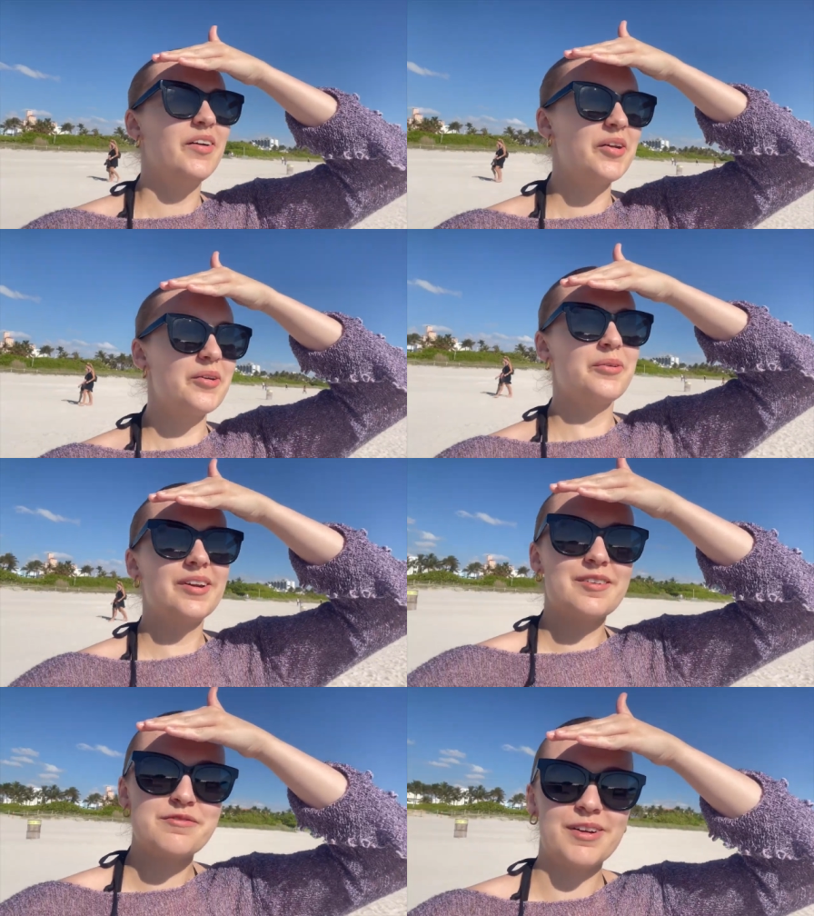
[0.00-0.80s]
gone and ordered
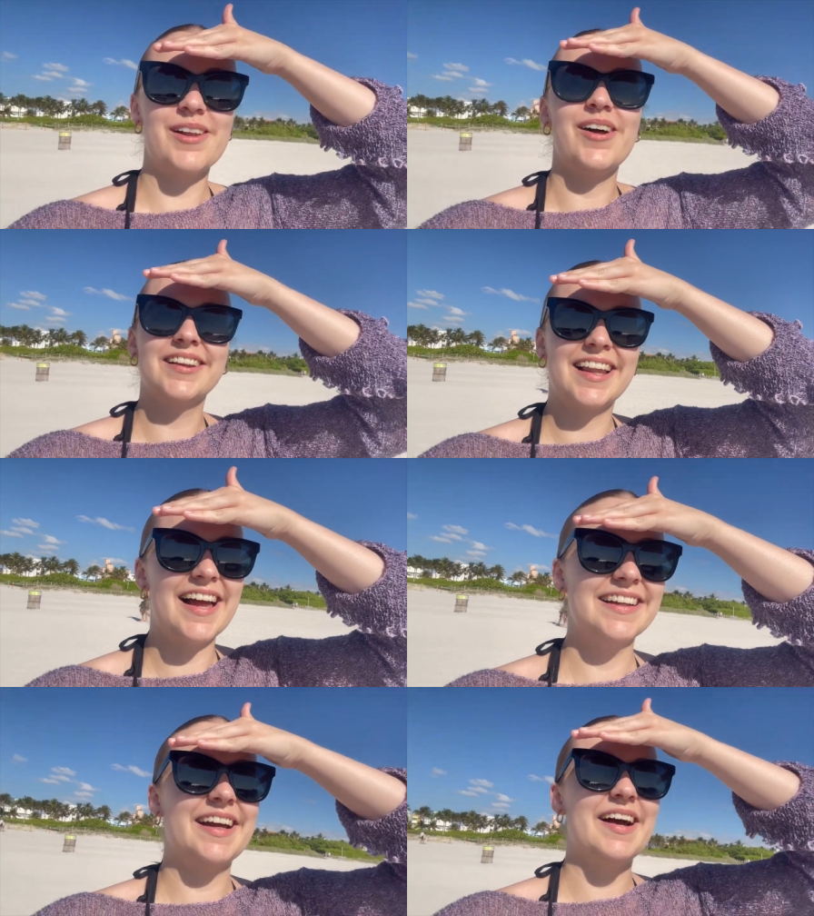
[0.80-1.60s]
a full-on
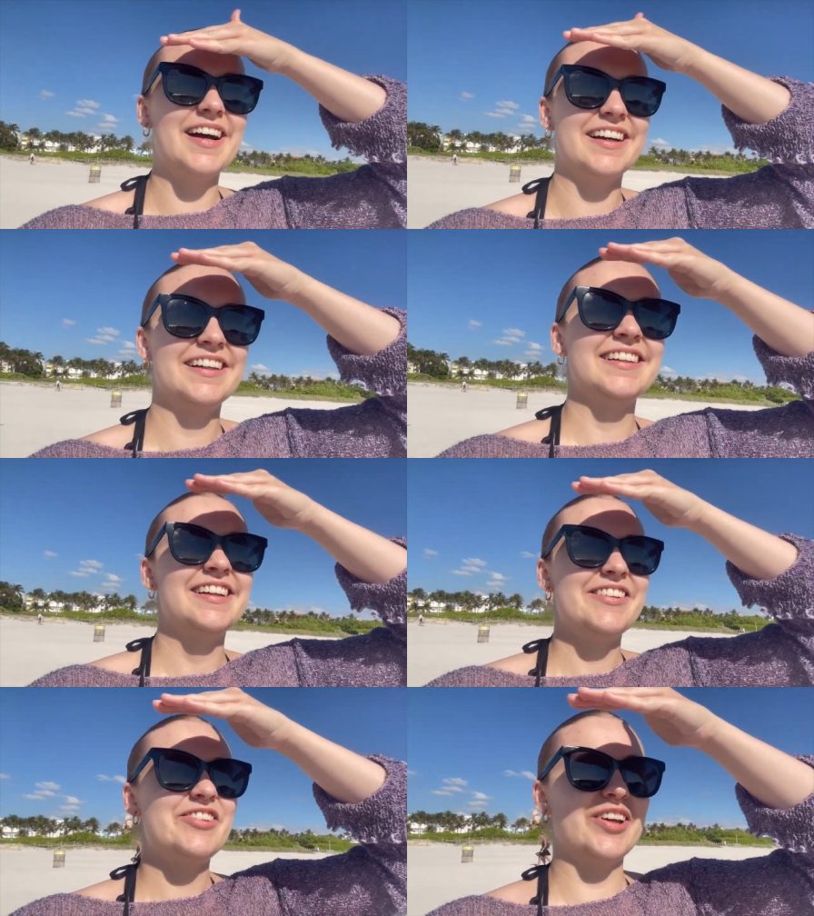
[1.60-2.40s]
like uh,
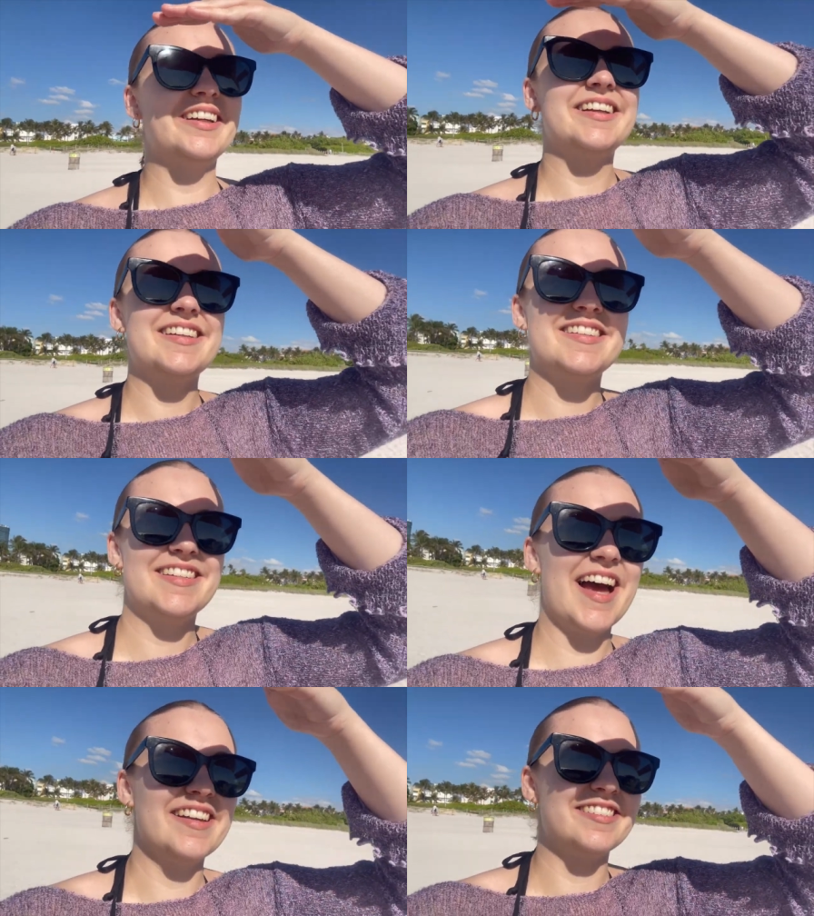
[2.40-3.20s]
shaded
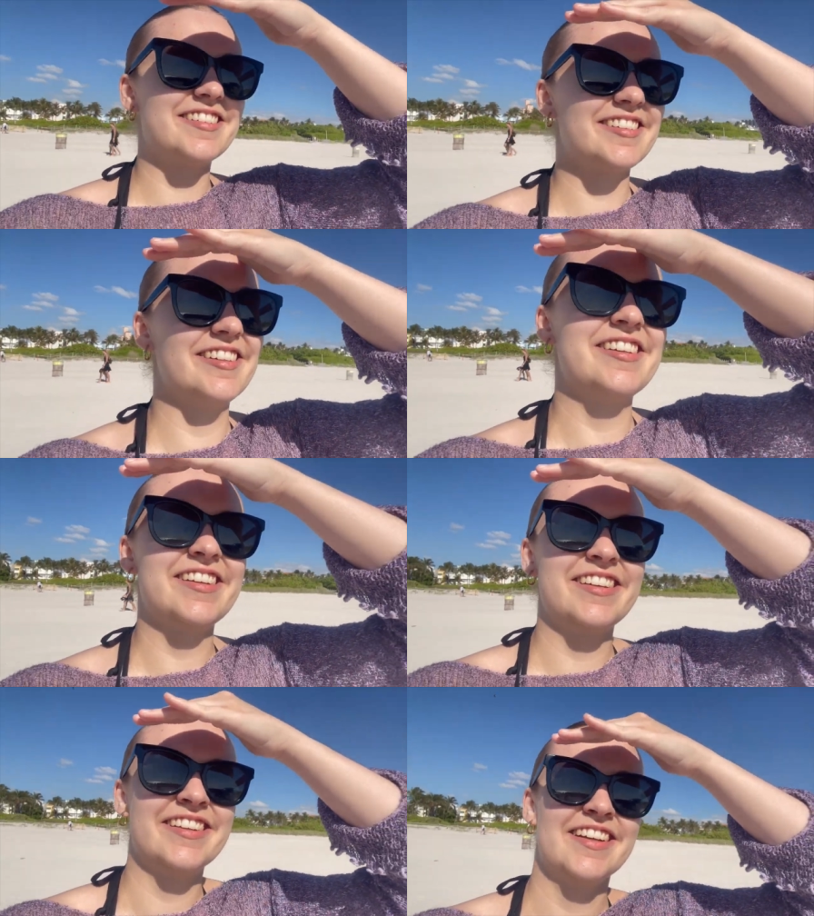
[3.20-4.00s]
tent
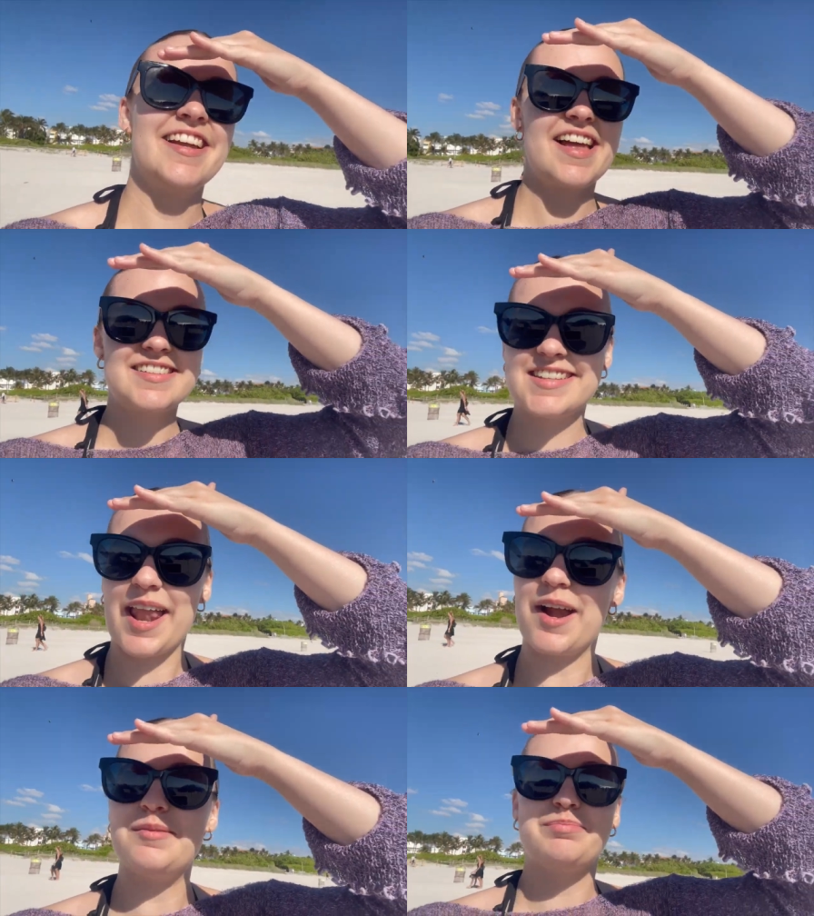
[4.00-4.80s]
set
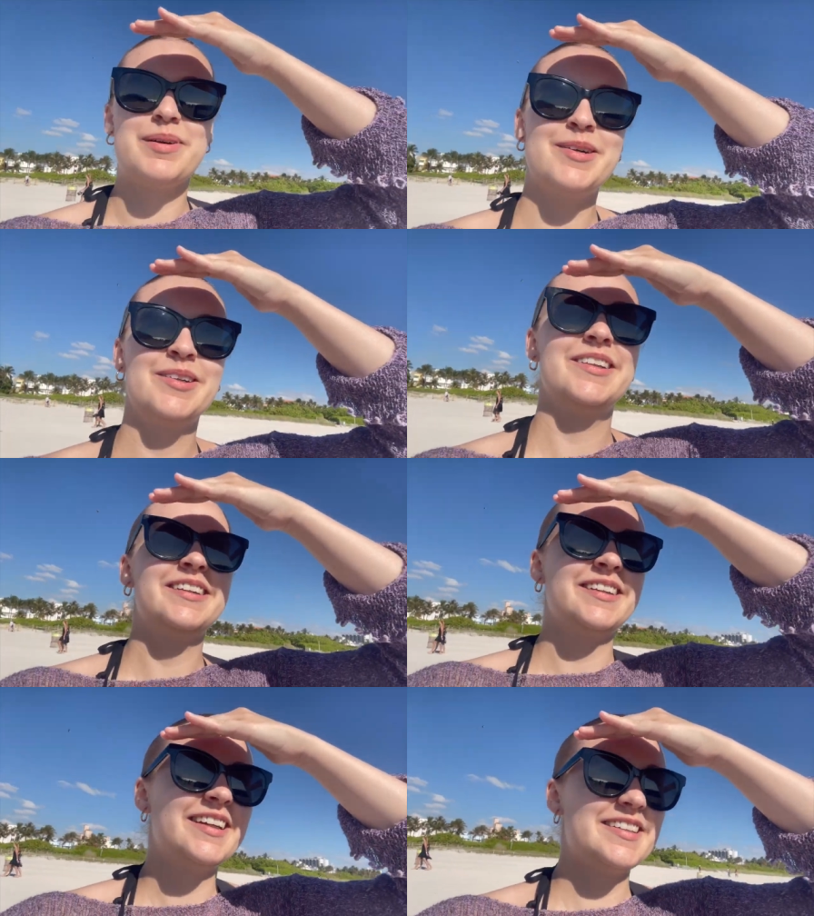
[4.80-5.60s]
up
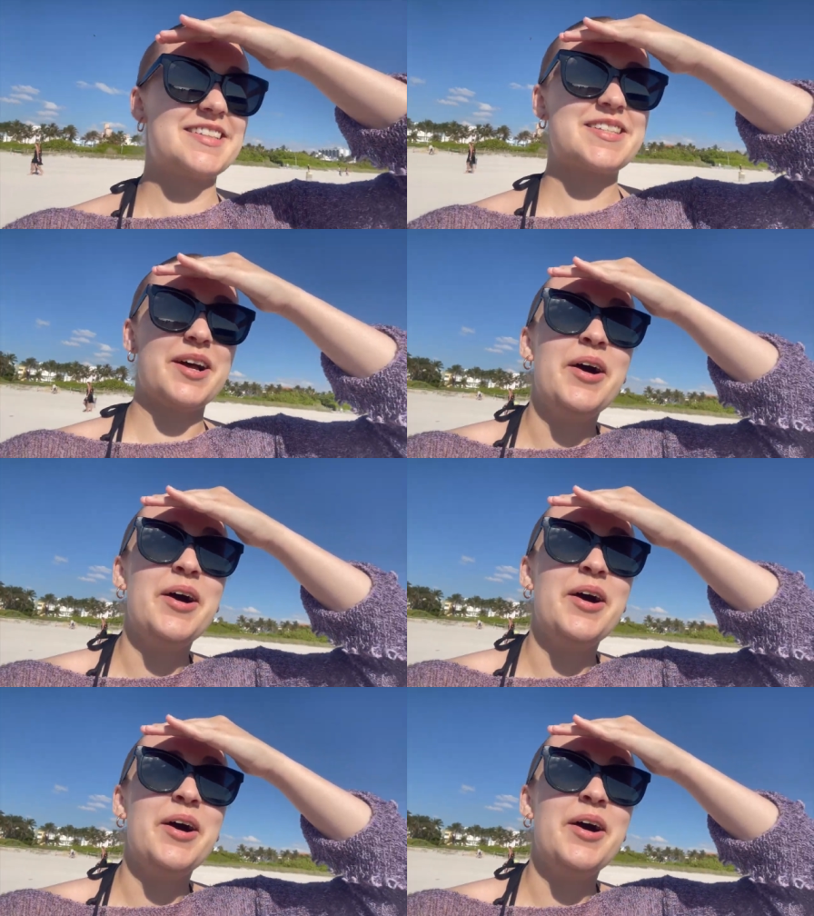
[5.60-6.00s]
it's,